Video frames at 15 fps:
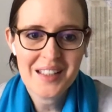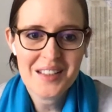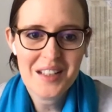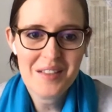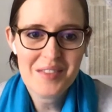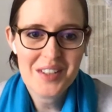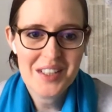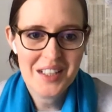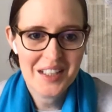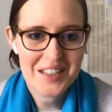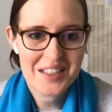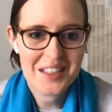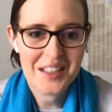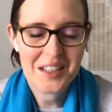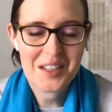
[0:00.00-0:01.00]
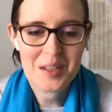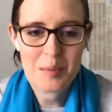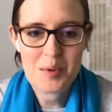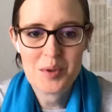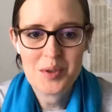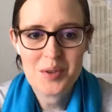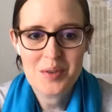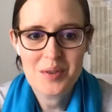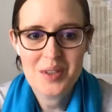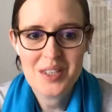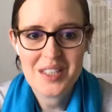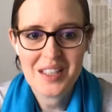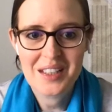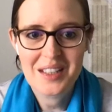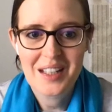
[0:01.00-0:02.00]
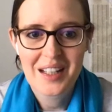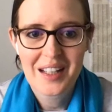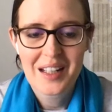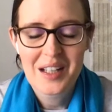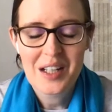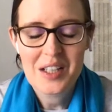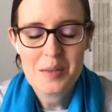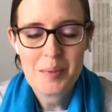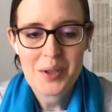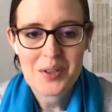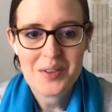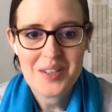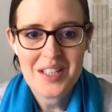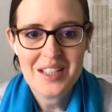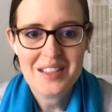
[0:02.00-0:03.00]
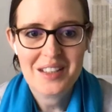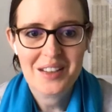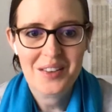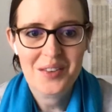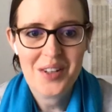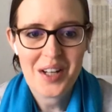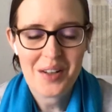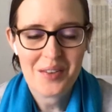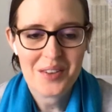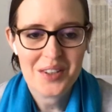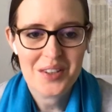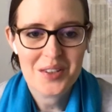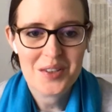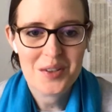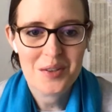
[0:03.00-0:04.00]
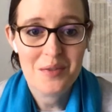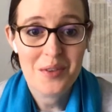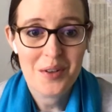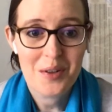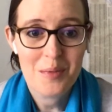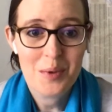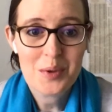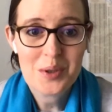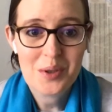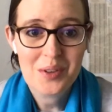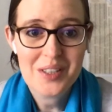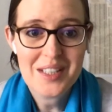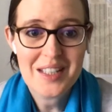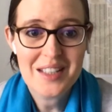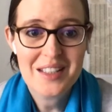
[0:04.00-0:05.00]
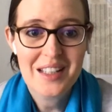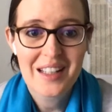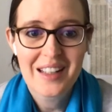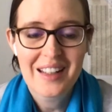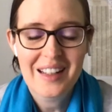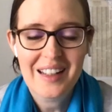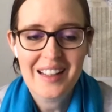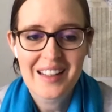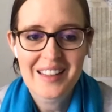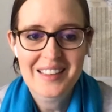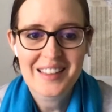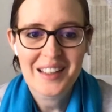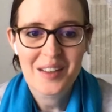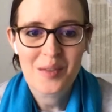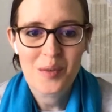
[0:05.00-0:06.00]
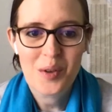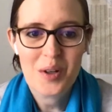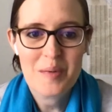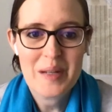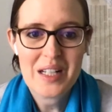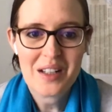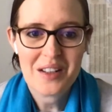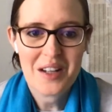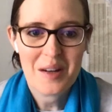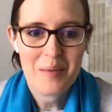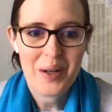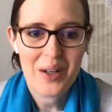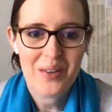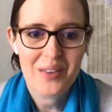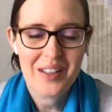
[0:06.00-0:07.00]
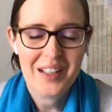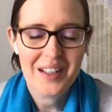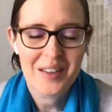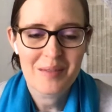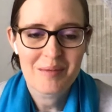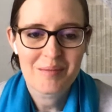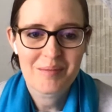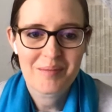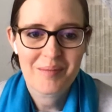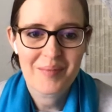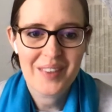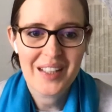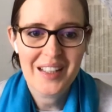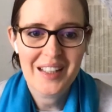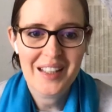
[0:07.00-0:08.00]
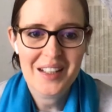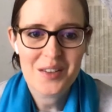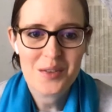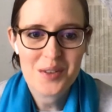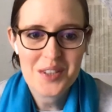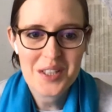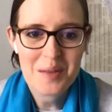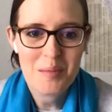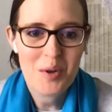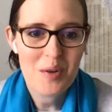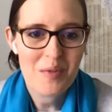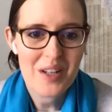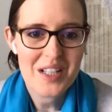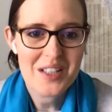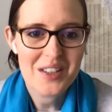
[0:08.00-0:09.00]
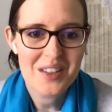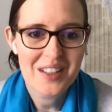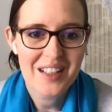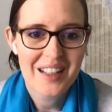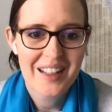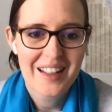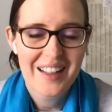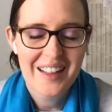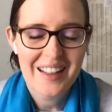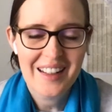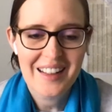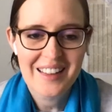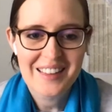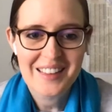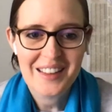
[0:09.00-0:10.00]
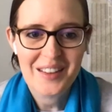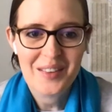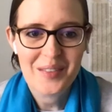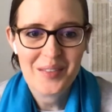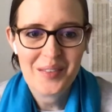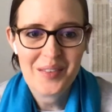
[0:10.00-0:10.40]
giftedness and exceptional students and special needs, and learning how to serve their emotional needs. And we're going to be talking about intrinsic motivation, and how,